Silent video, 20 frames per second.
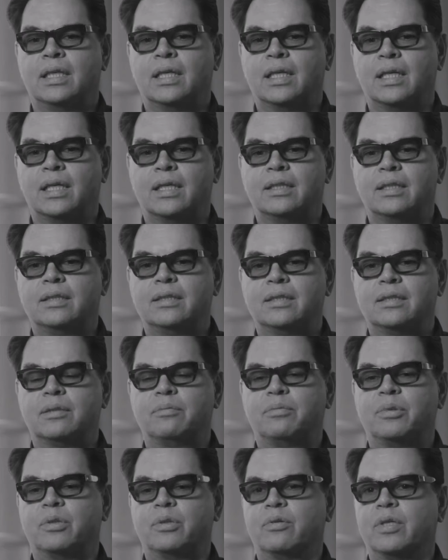Uh, this is a
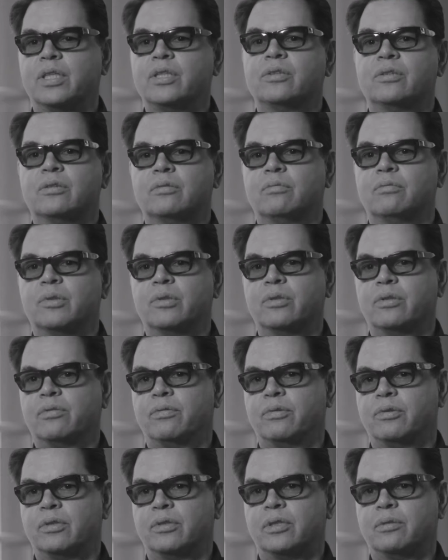progression, both
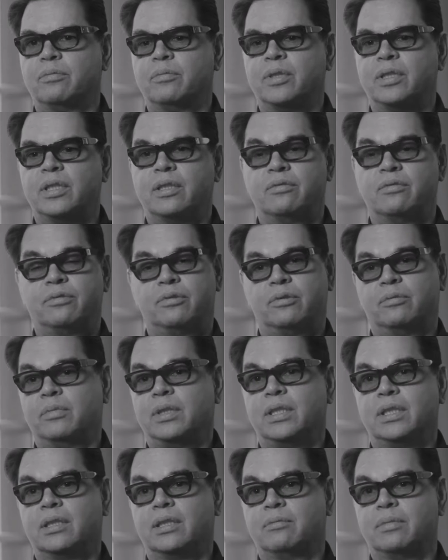for Turnberry and for
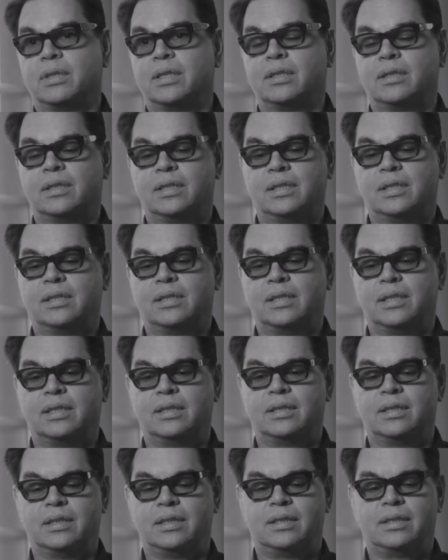me. I mean, it's,
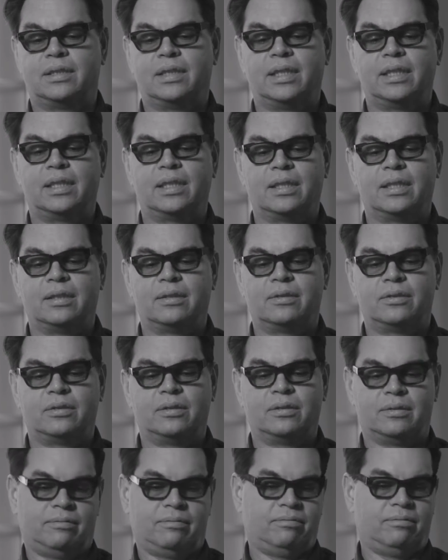it's, it's taking
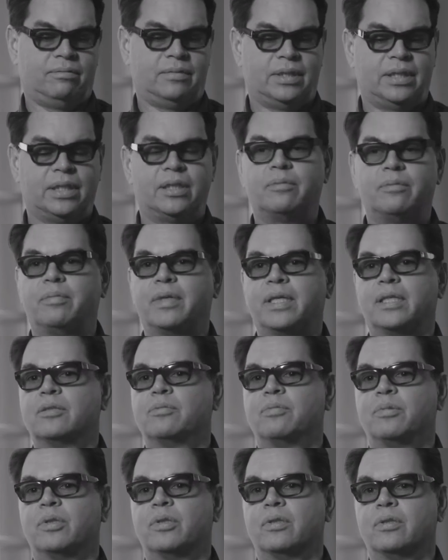their
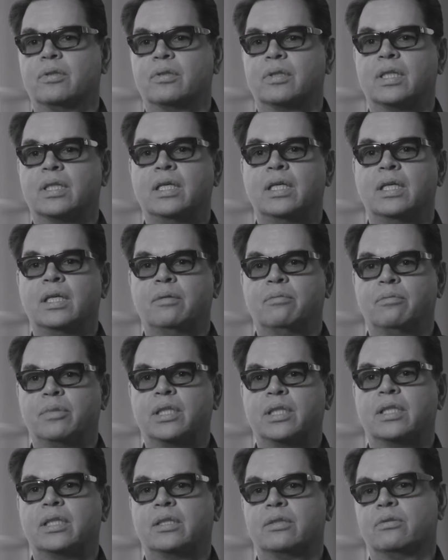base product,
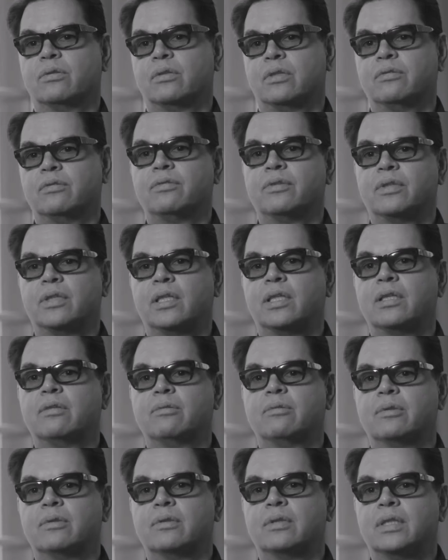bringing it to a different
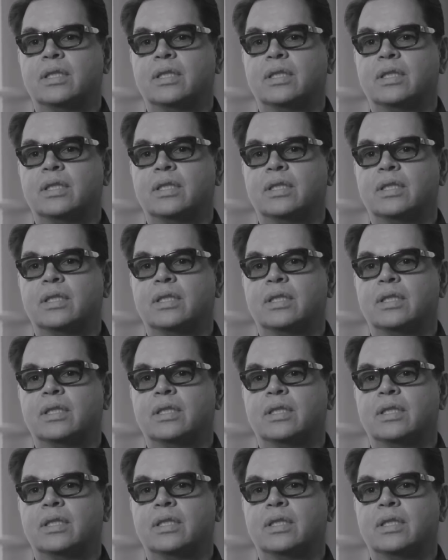level.